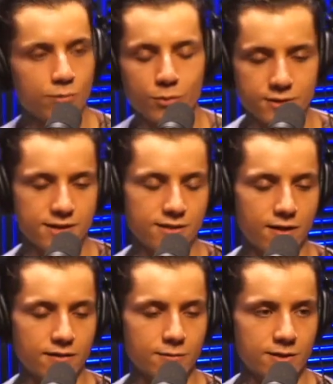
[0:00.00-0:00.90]
But once they
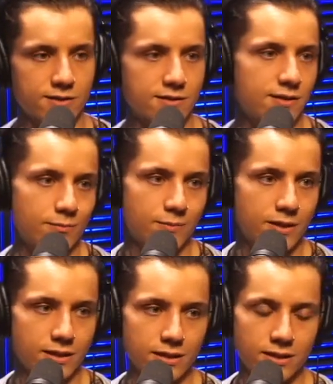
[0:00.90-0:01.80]
talk to me, it's the same
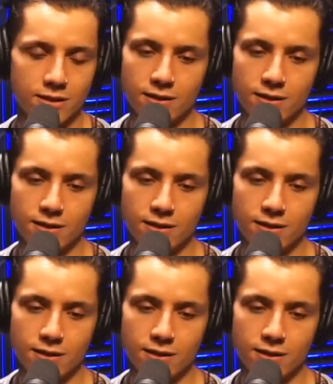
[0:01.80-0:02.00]
thing.